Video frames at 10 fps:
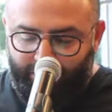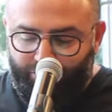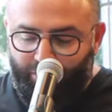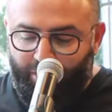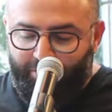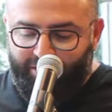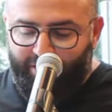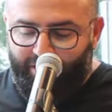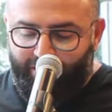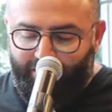So I'm going
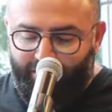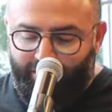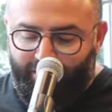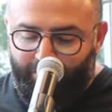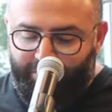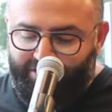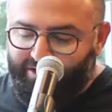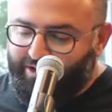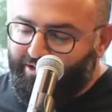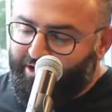to
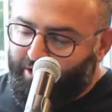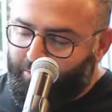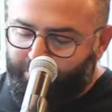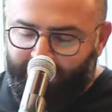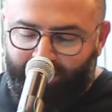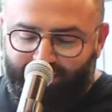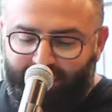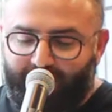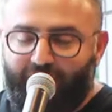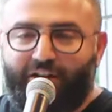basically bring
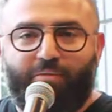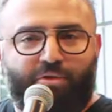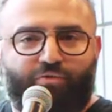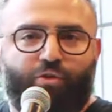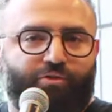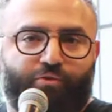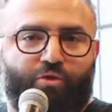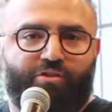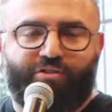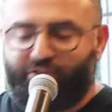the Arab Revolt. Of
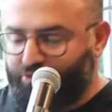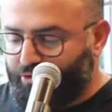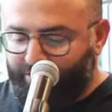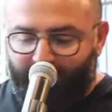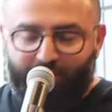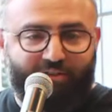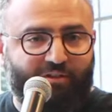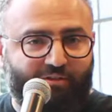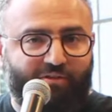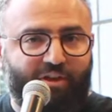course, there's no time. This
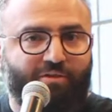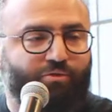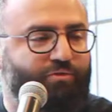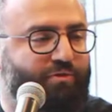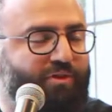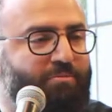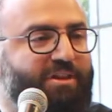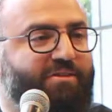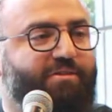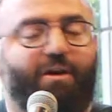is 10 to 15
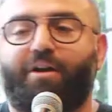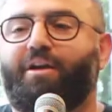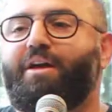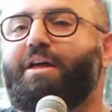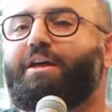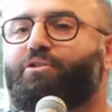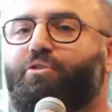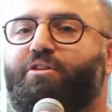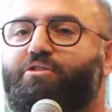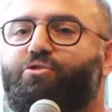minutes talk.
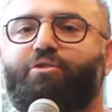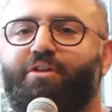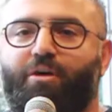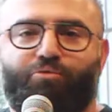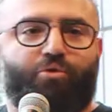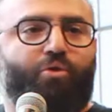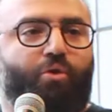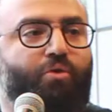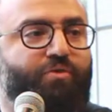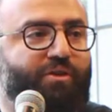So there's no time to
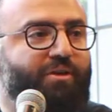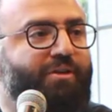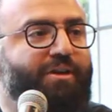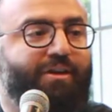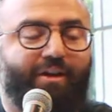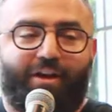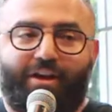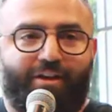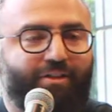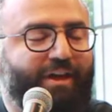go over
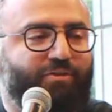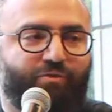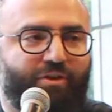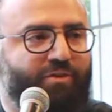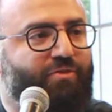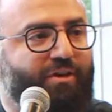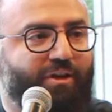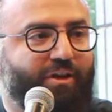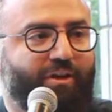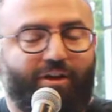that very,
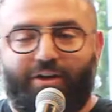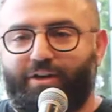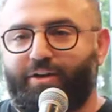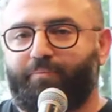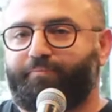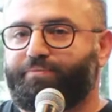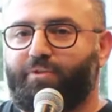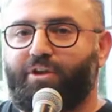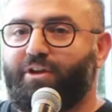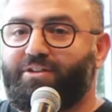very
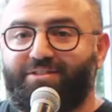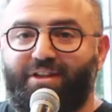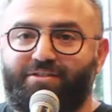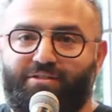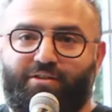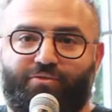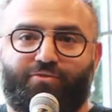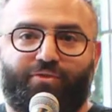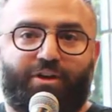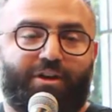extensive